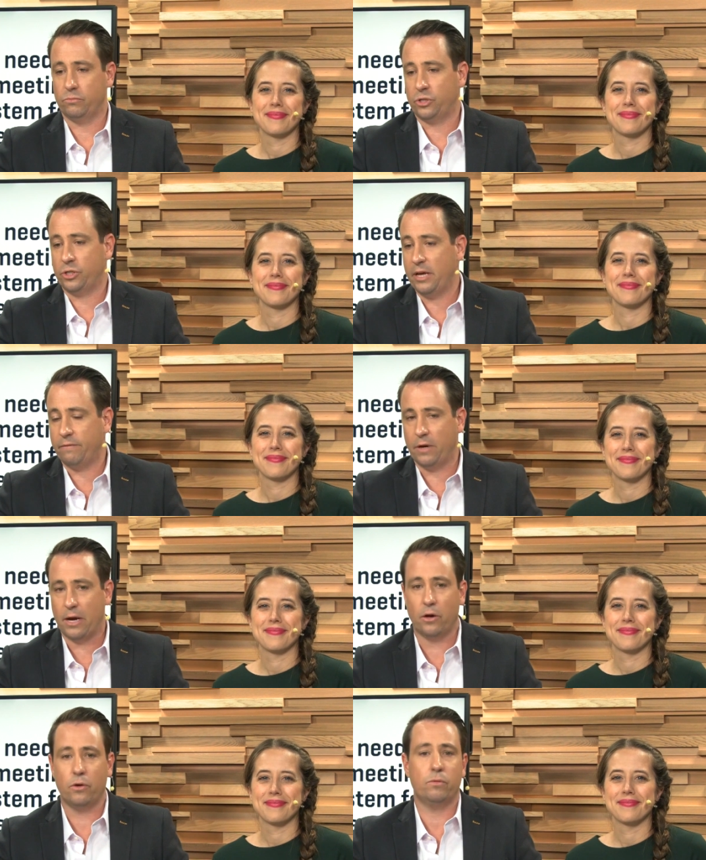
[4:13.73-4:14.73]
Speaker 1: share
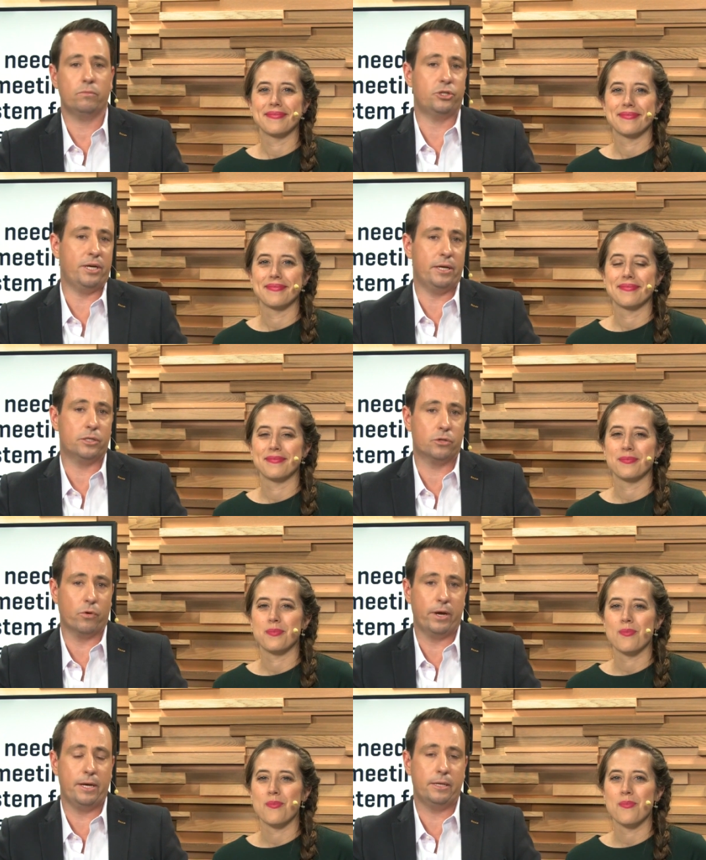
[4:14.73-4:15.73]
video, share
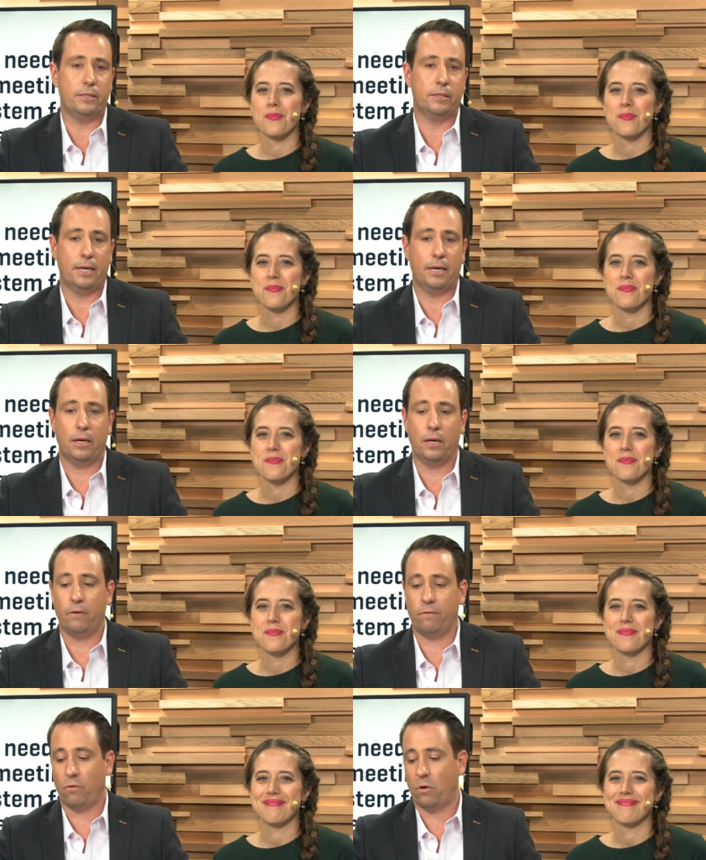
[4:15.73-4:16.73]
screen
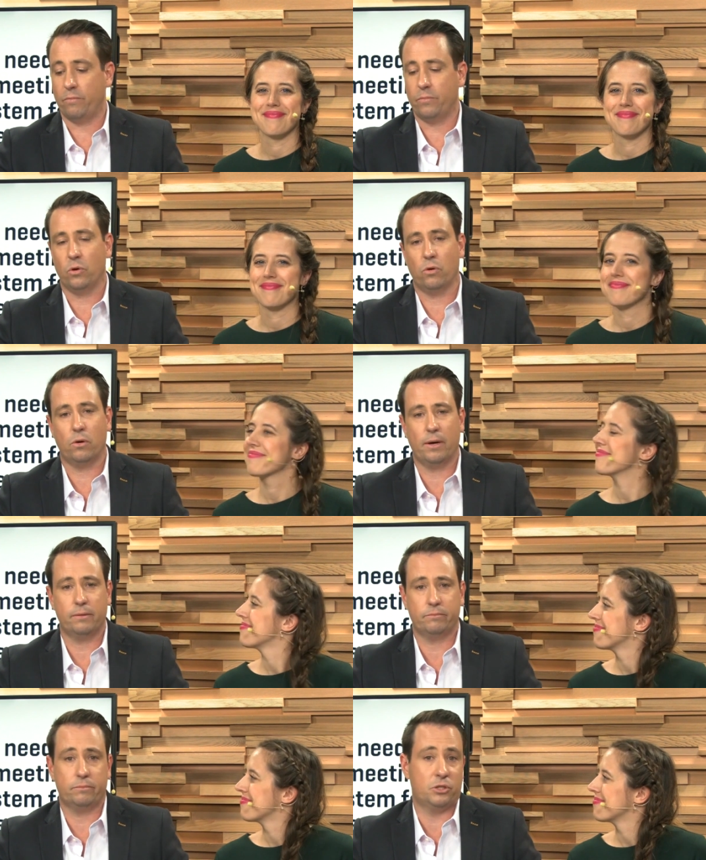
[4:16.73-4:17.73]
uh, from your
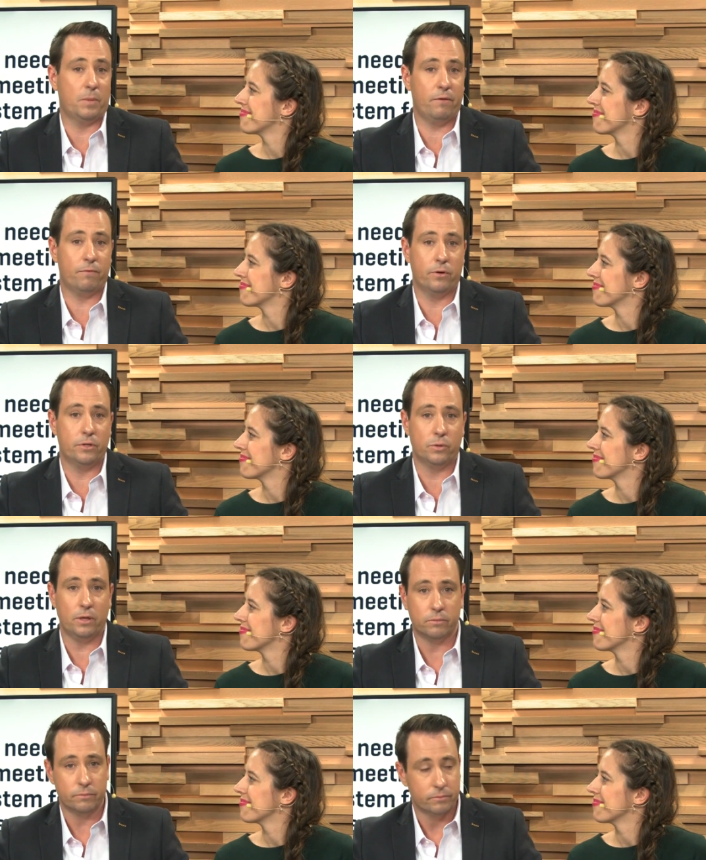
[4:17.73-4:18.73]
smartphone as
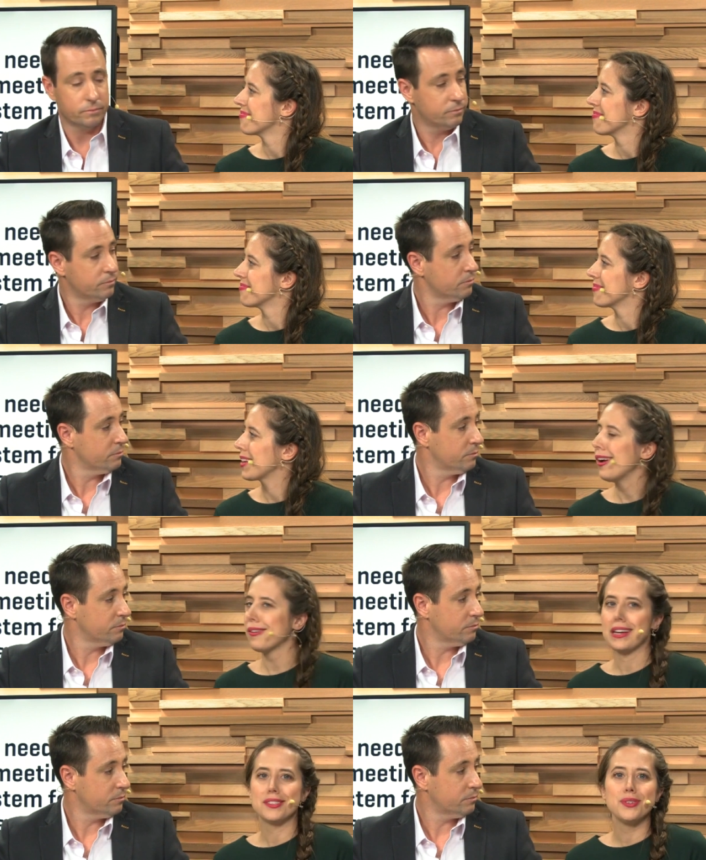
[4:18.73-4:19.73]
well.
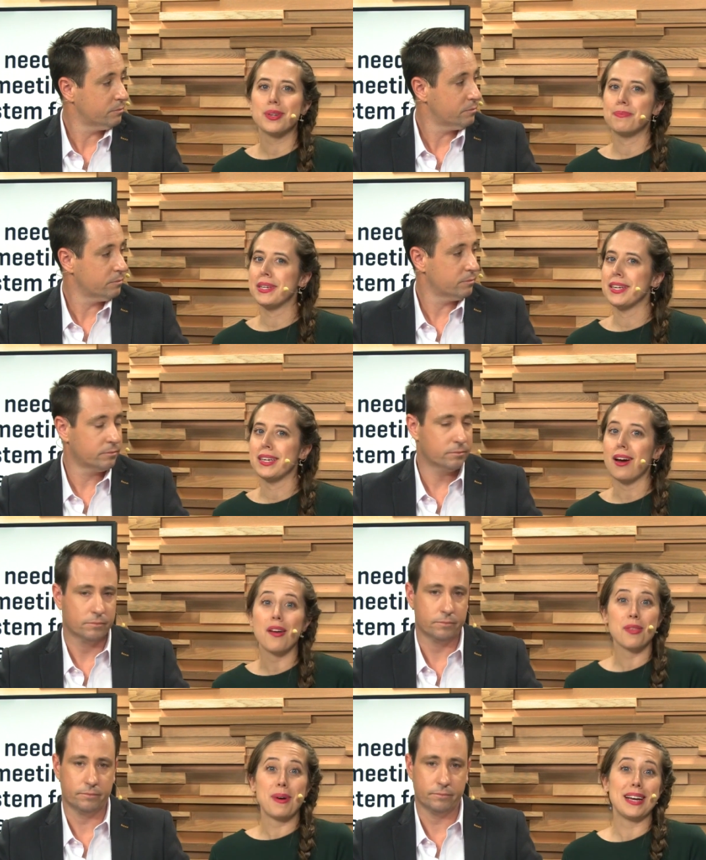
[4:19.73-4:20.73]
Speaker 2: Okay, so you could be
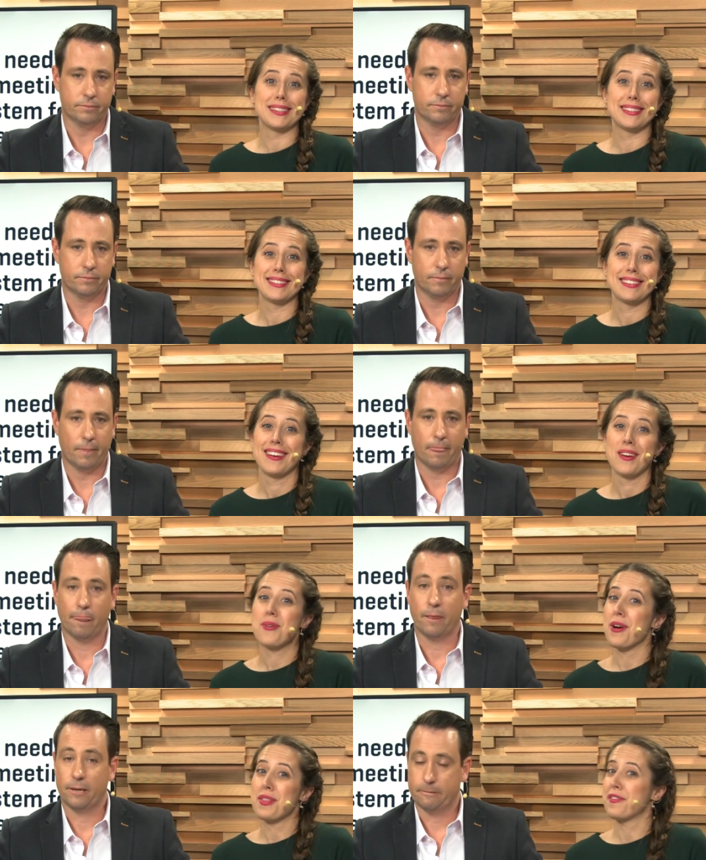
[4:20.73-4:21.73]
on the bus
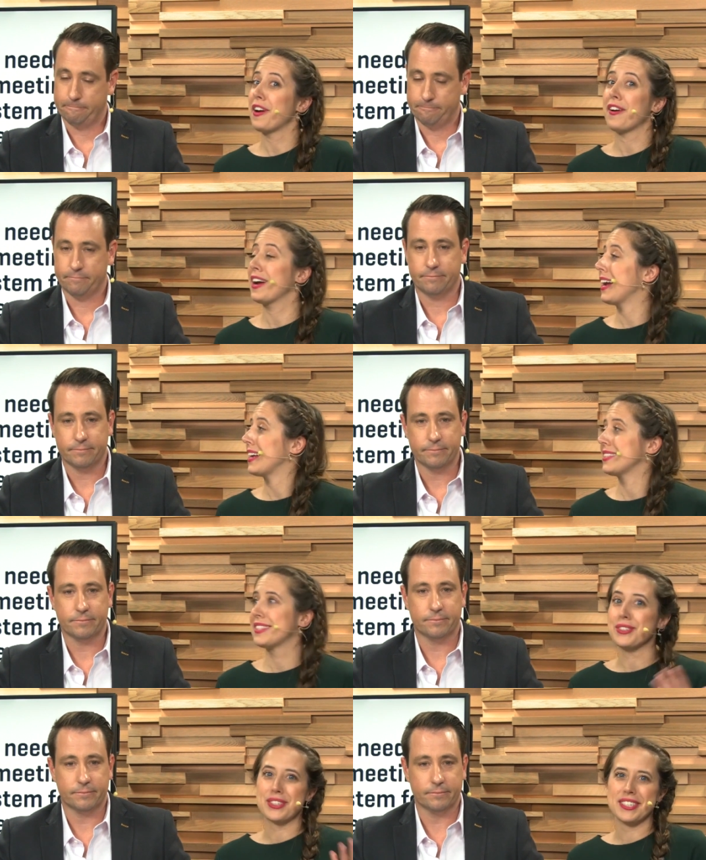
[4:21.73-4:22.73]
or on the ferry and
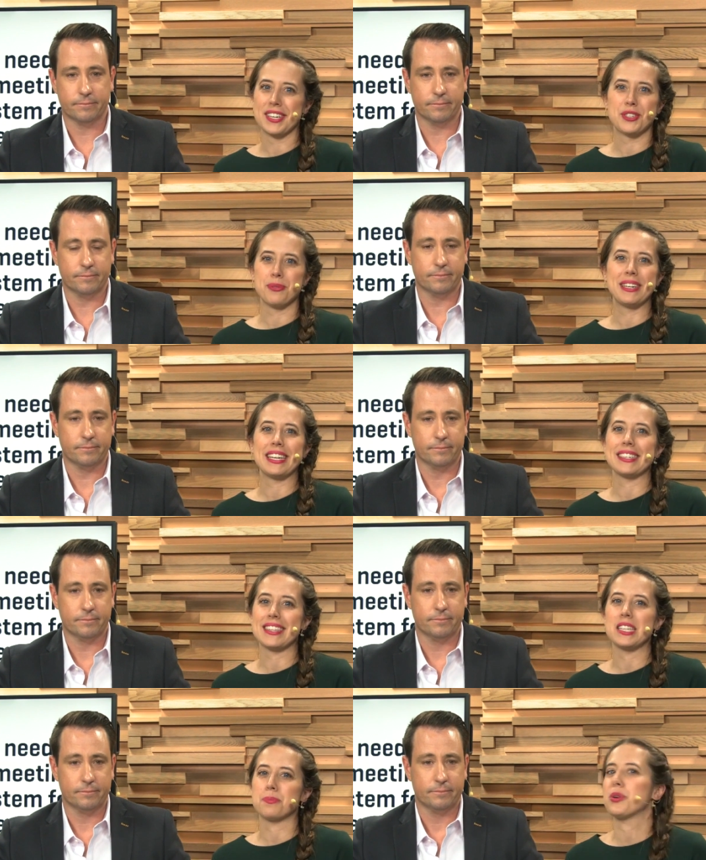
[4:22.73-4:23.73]
still conduct your meetings
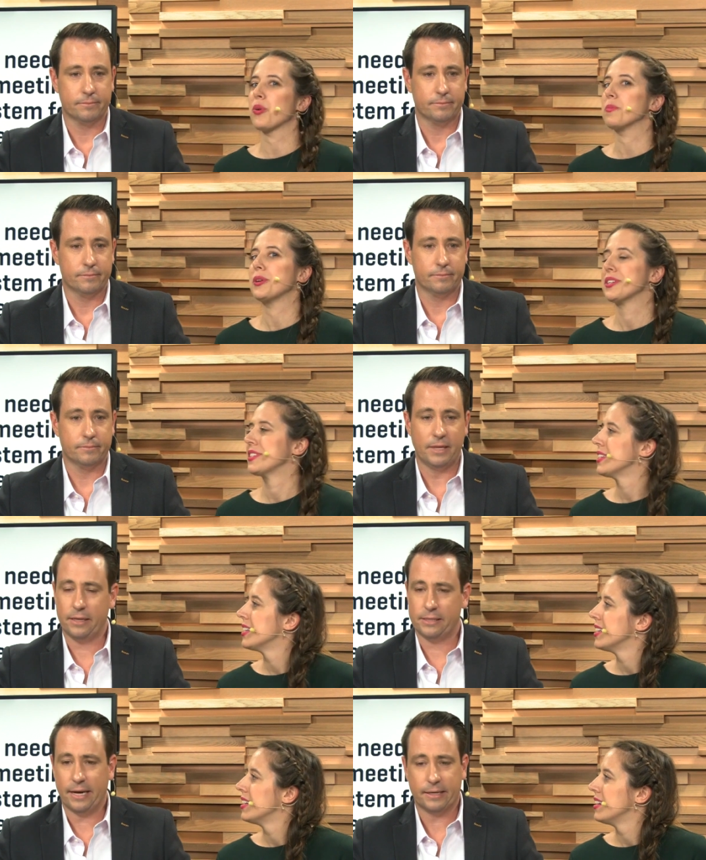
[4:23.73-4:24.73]
as per normal.
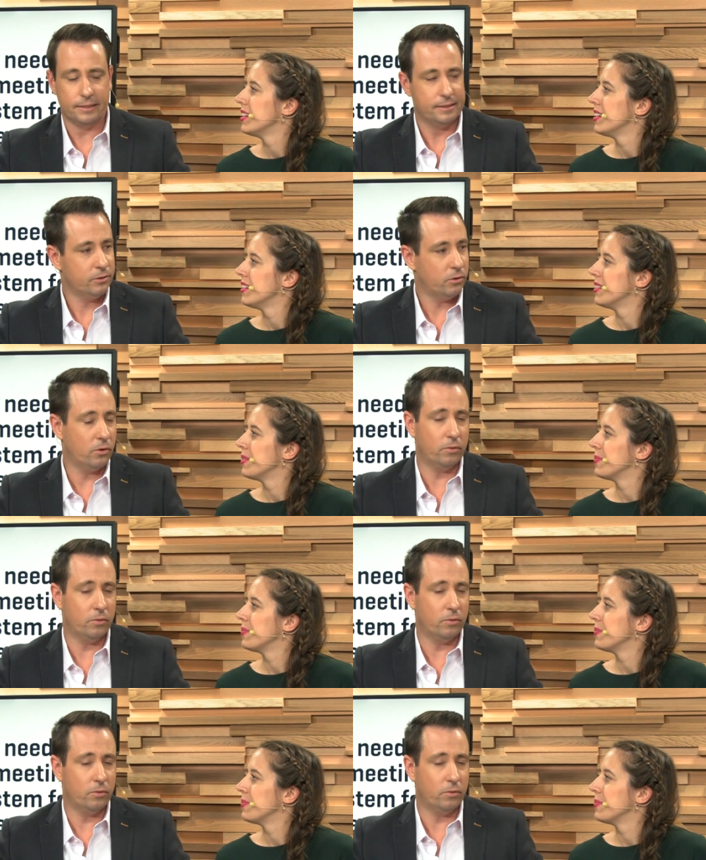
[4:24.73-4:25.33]
Speaker 1: Exactly, or